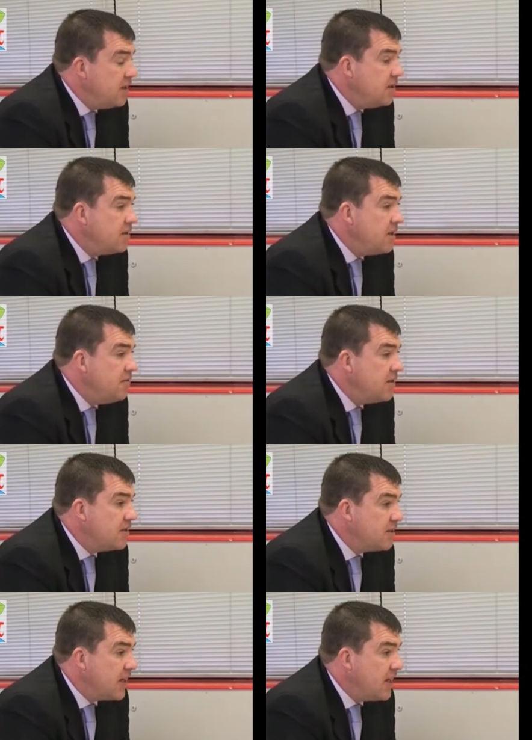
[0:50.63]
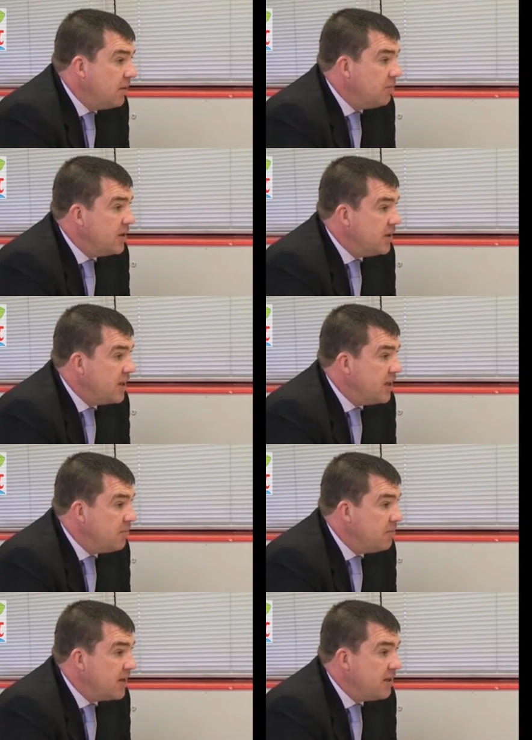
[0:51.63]
Your savings account, where you
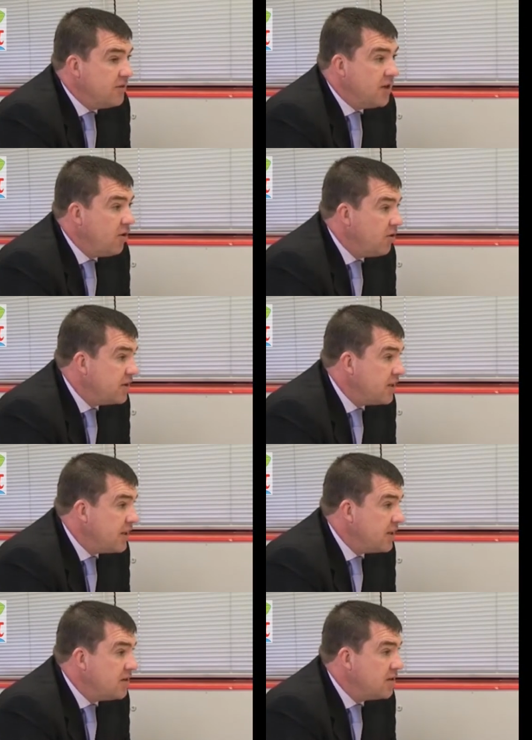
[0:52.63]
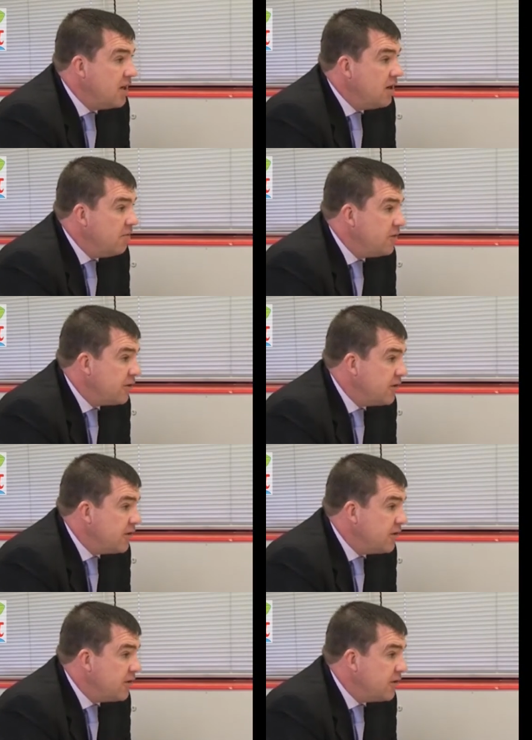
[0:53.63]
keep money for your holidays and for